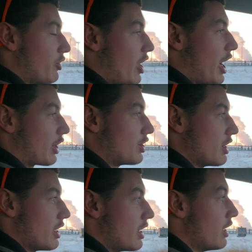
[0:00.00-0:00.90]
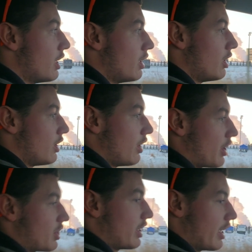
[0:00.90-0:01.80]
You
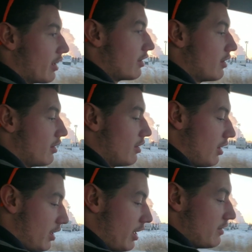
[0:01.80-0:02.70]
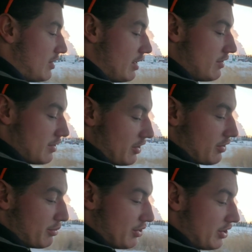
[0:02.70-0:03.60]
actually get a nice heated
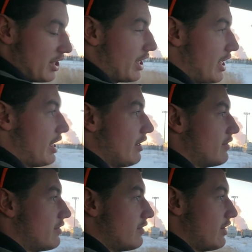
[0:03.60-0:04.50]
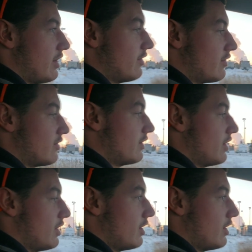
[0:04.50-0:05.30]
steering wheel. You can get heated seats.